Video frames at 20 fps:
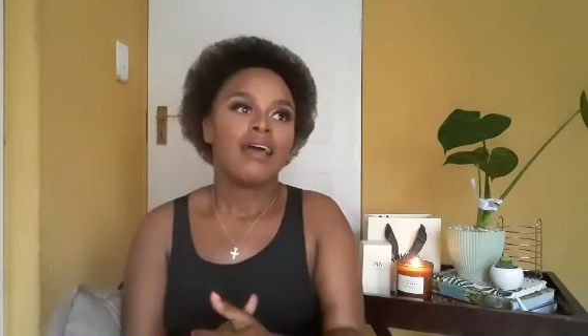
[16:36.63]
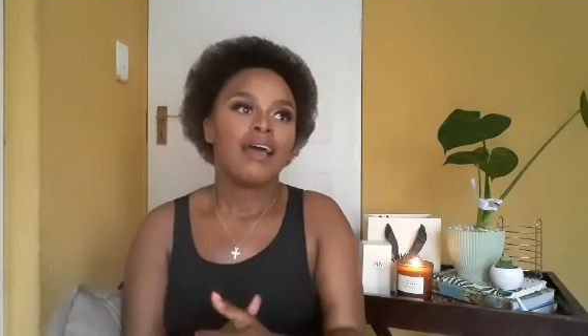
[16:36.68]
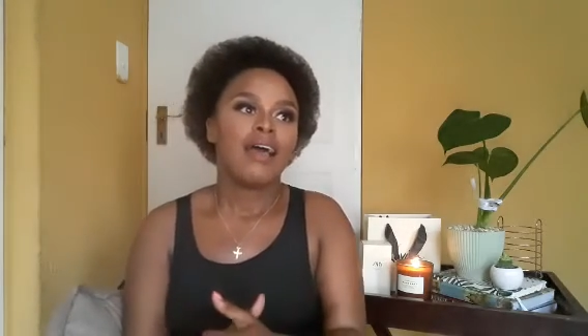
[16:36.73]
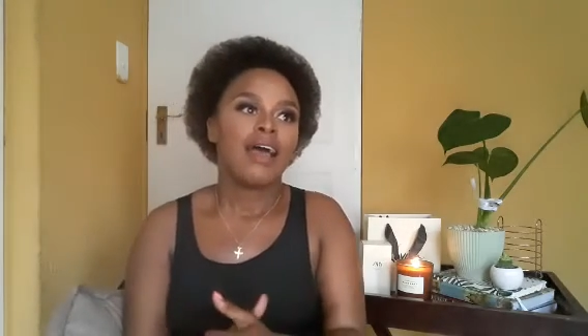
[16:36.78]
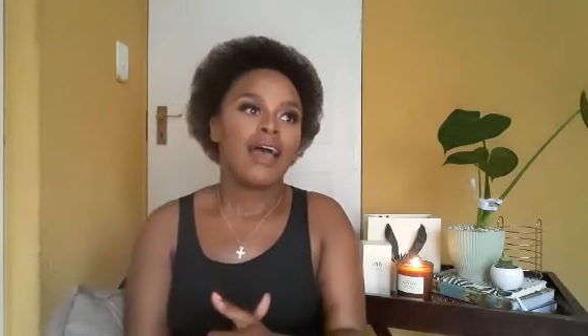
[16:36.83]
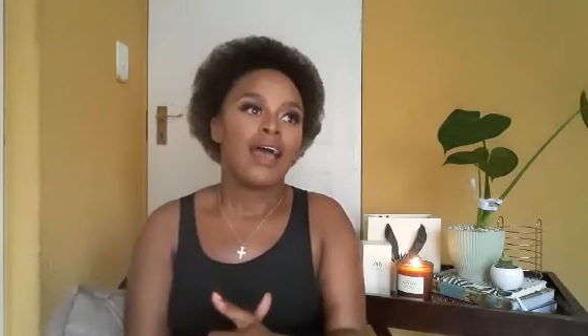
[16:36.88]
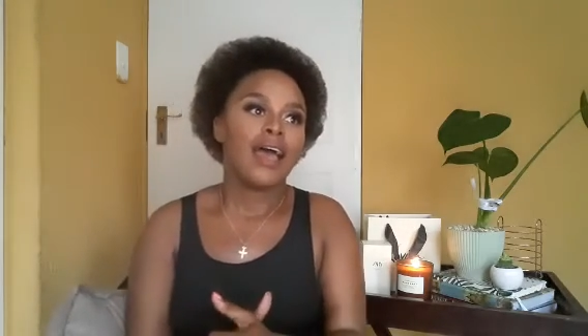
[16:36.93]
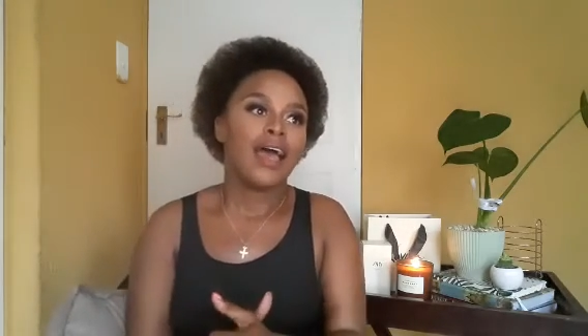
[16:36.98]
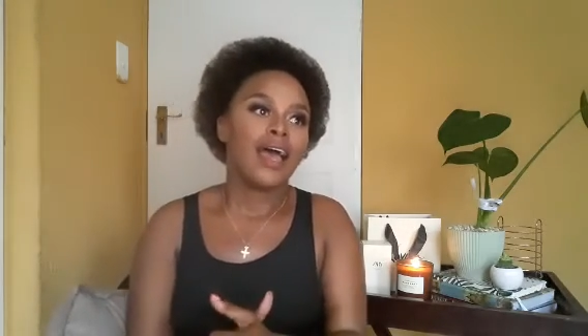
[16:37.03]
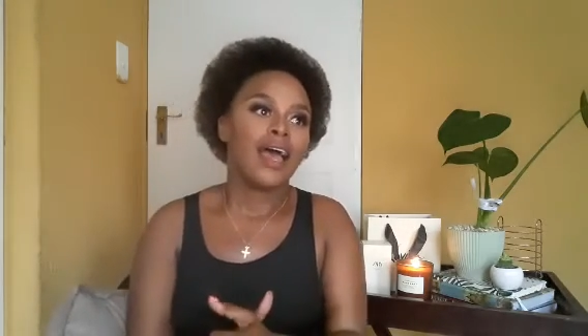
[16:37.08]

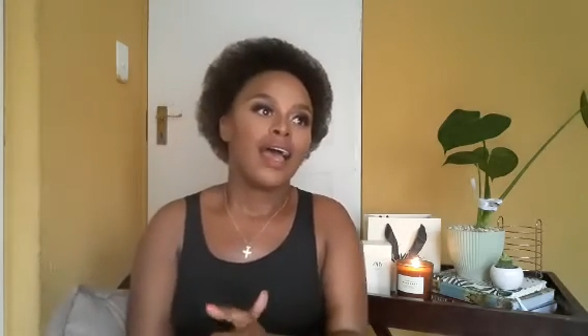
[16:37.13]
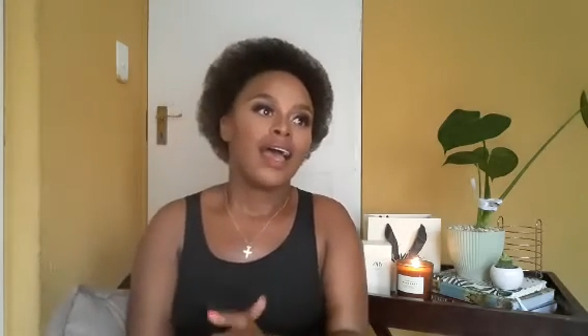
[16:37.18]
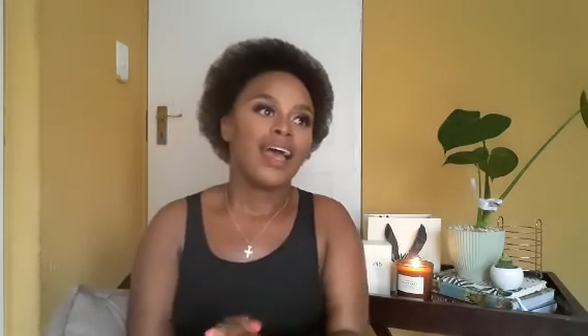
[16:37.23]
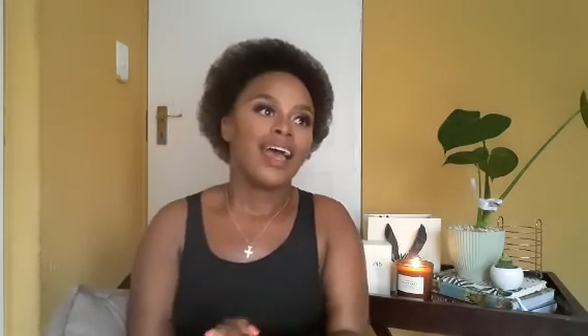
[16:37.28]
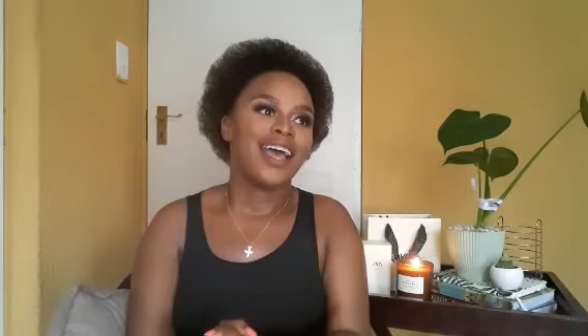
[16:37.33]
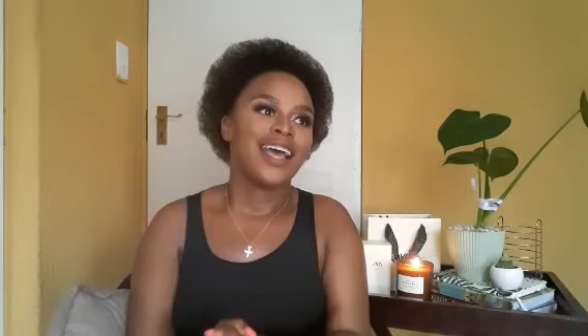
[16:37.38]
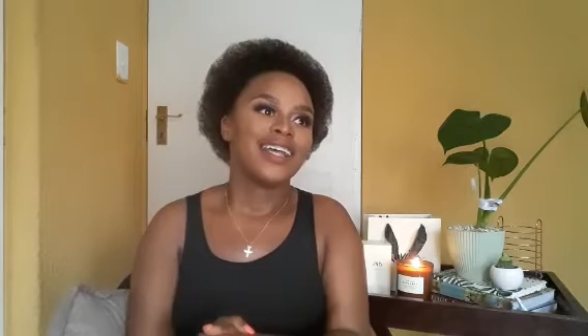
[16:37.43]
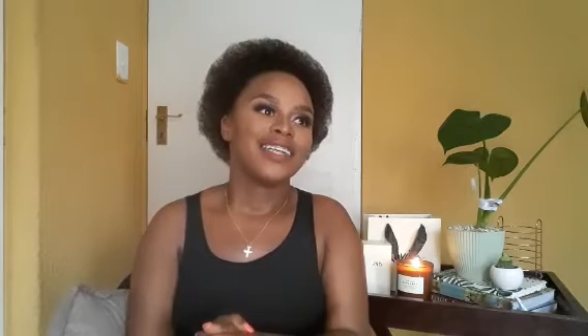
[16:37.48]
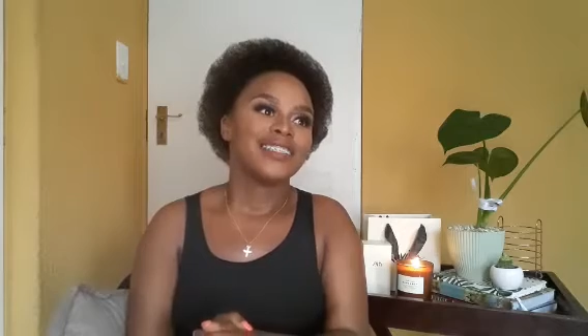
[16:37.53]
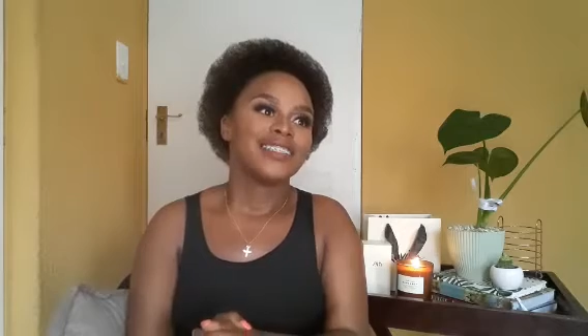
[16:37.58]

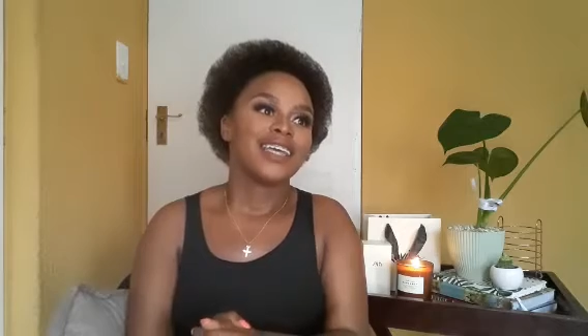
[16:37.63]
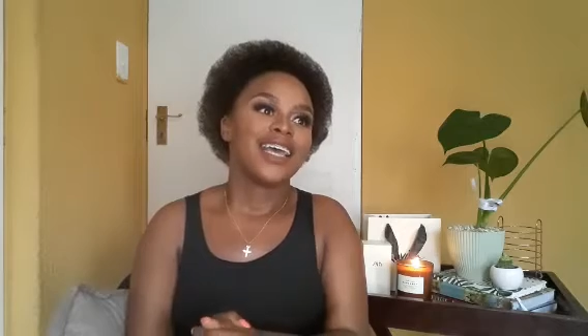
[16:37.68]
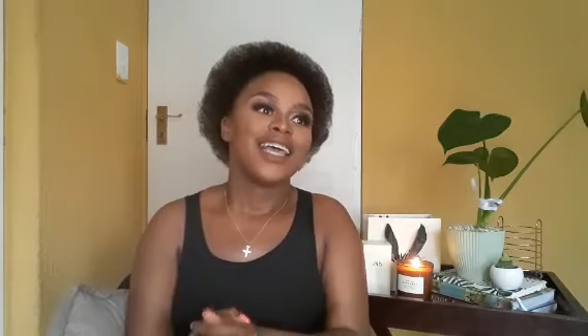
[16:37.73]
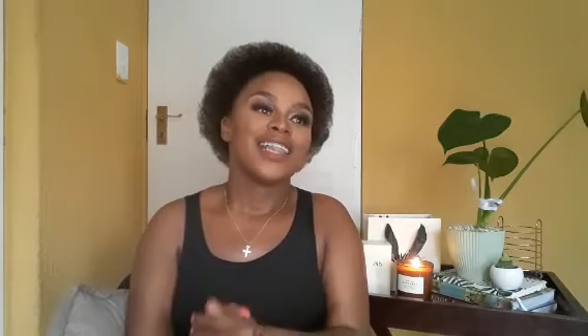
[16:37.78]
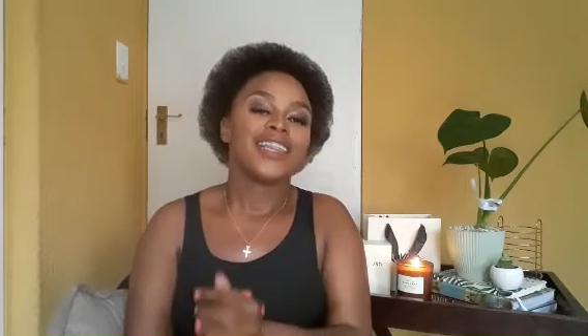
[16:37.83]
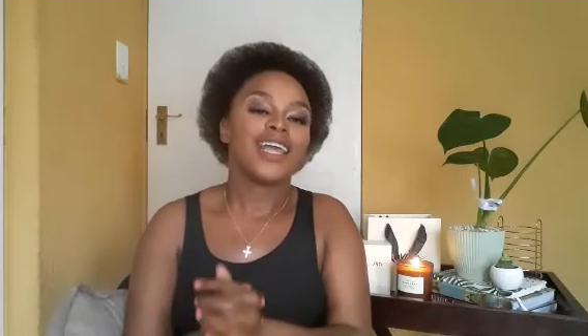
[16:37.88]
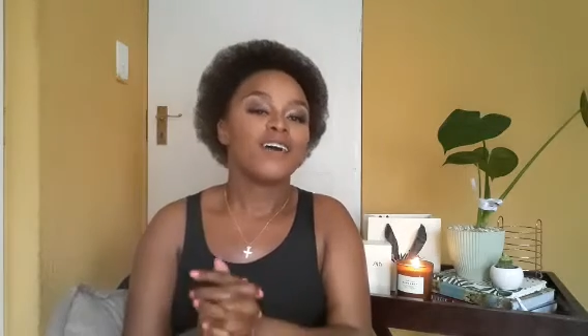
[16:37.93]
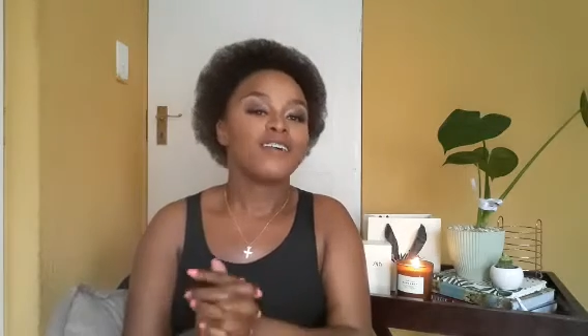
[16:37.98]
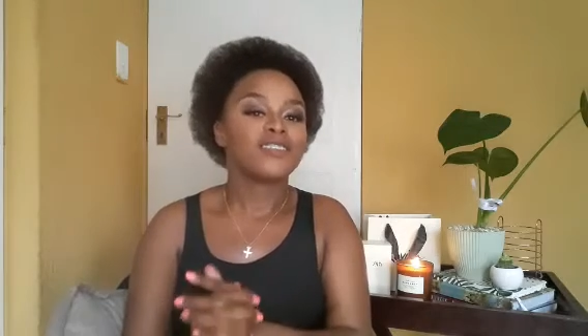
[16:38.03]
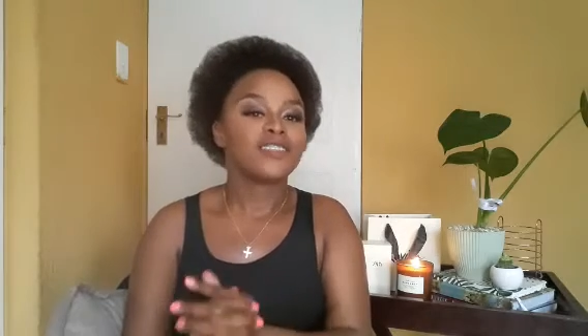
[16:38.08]
And
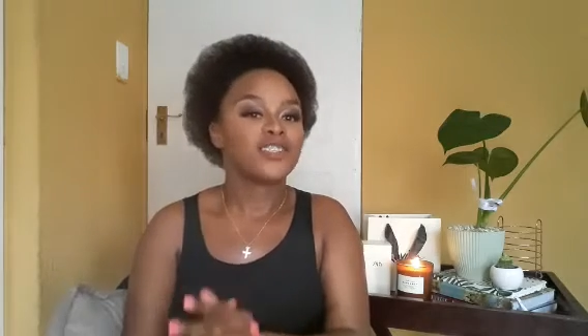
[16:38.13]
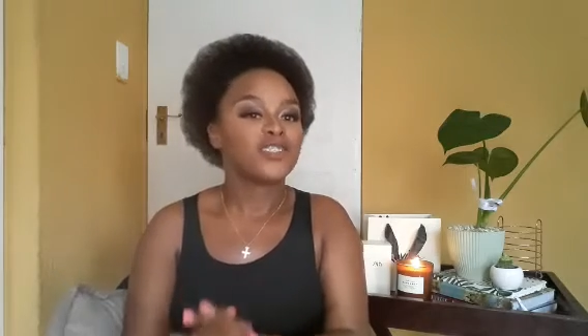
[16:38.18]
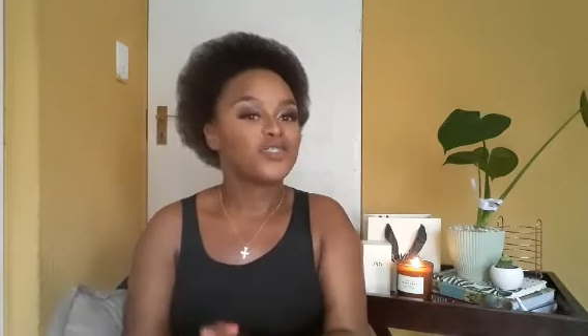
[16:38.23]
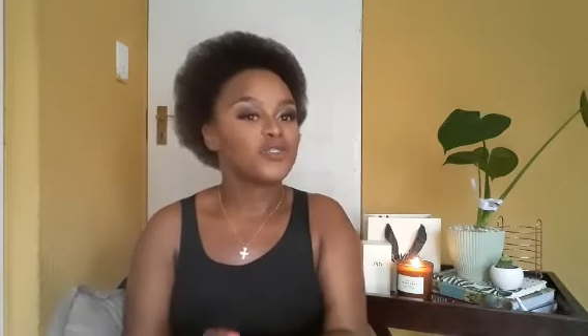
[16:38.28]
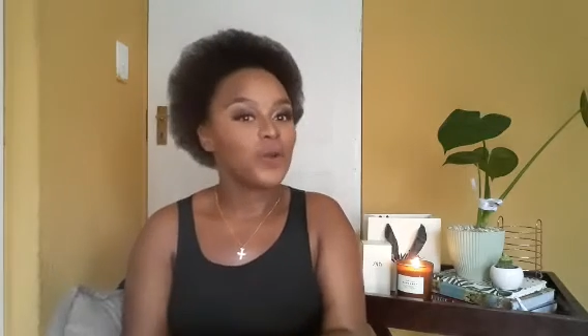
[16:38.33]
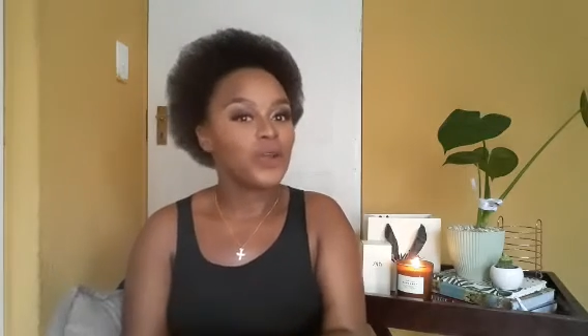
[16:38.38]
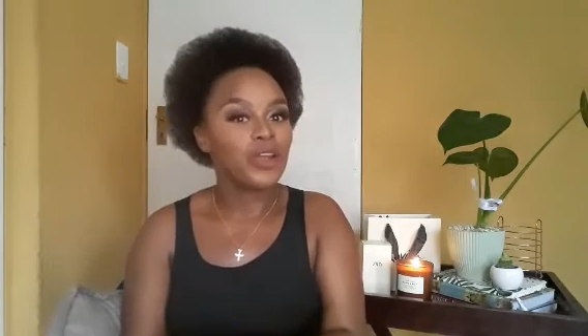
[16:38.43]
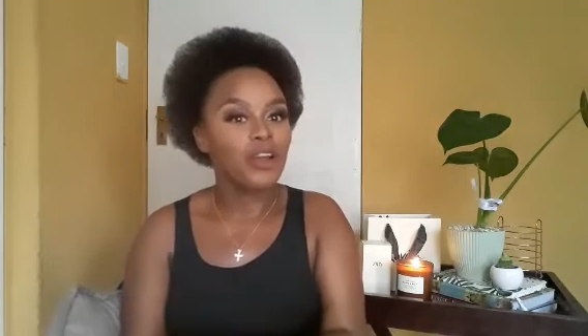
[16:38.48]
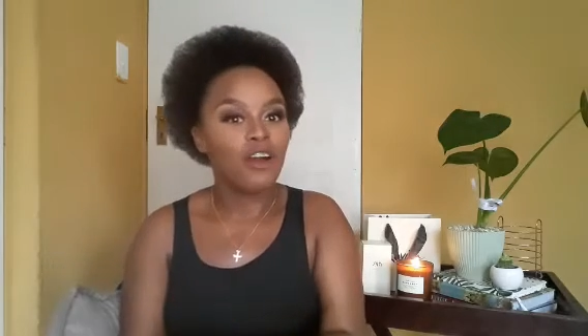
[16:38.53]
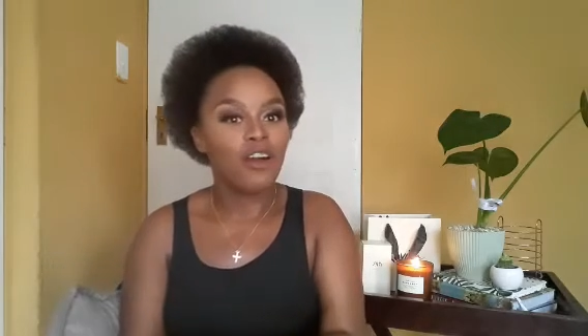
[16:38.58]
that was a
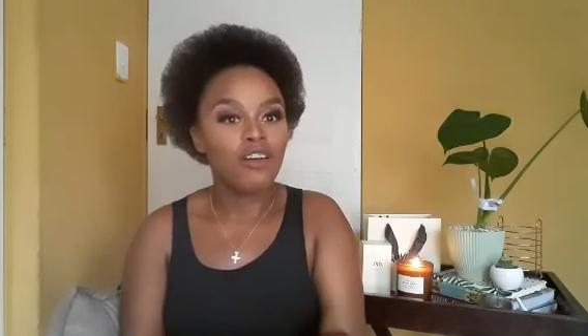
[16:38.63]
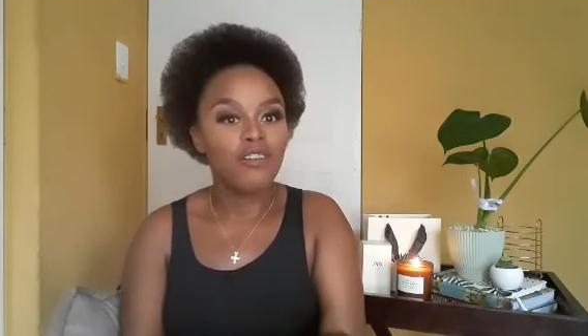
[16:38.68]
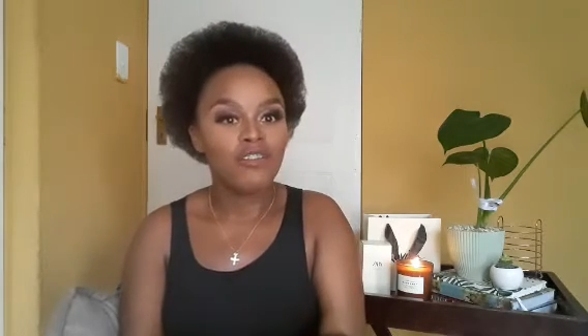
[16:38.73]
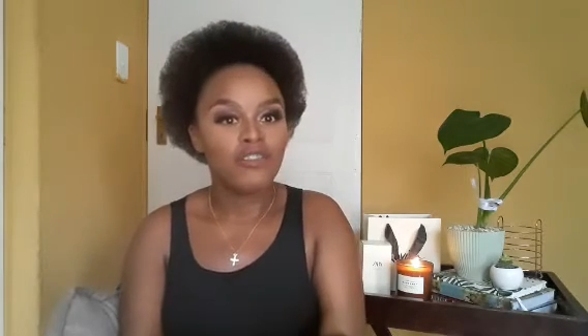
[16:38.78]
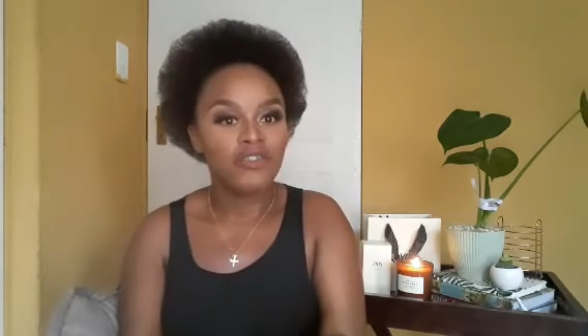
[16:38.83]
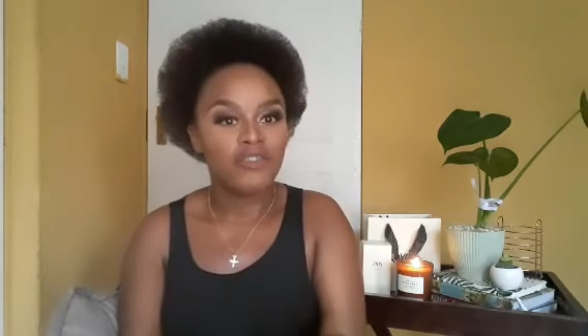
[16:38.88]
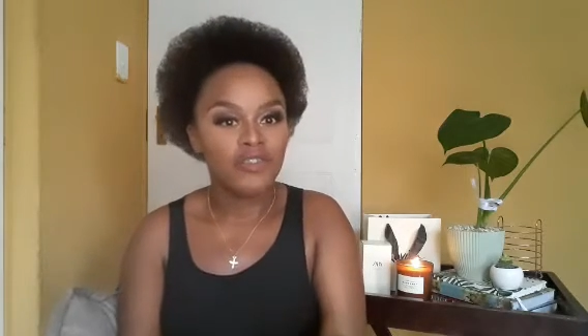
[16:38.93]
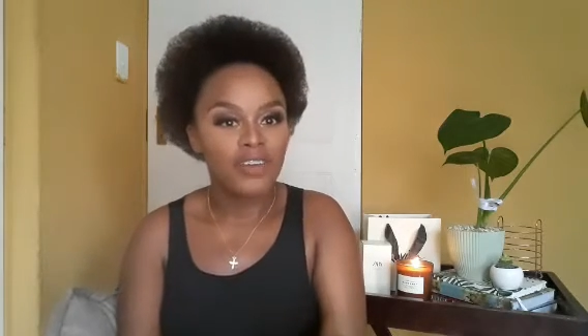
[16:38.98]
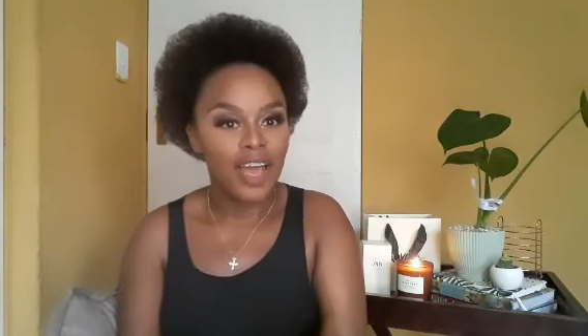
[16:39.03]
story of,